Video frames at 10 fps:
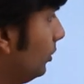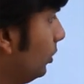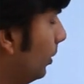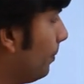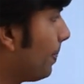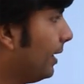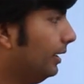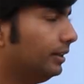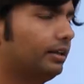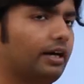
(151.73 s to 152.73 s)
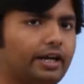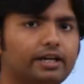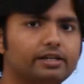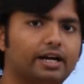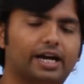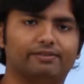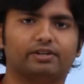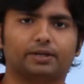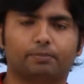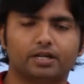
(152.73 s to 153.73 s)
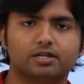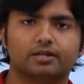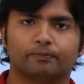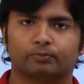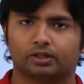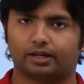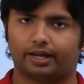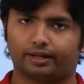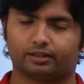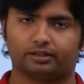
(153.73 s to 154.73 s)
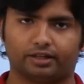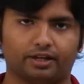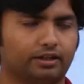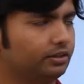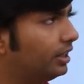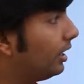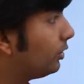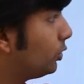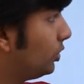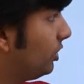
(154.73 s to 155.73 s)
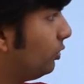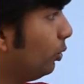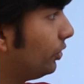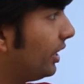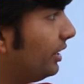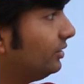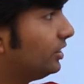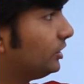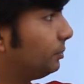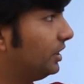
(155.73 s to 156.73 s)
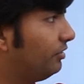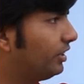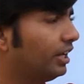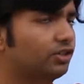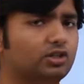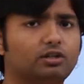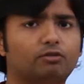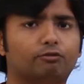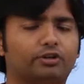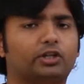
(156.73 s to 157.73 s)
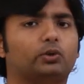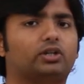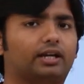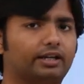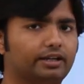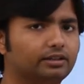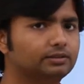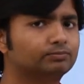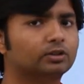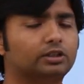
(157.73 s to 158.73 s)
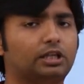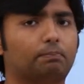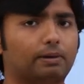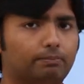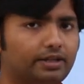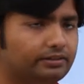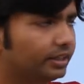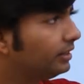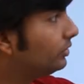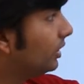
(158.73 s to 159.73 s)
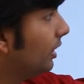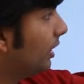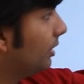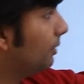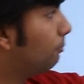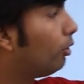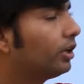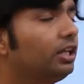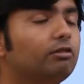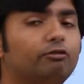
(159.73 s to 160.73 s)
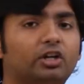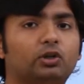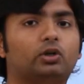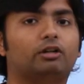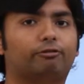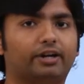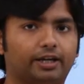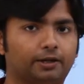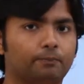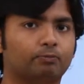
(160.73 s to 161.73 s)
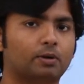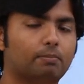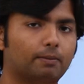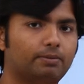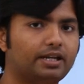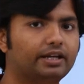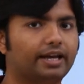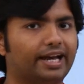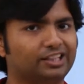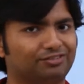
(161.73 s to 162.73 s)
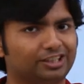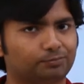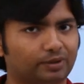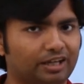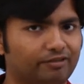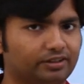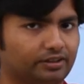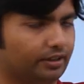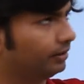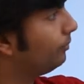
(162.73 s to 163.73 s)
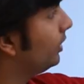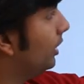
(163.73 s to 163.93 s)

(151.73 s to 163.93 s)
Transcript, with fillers: So again I will repeat like here there are two things specification where you declare the public things the body where you define public as well as private thing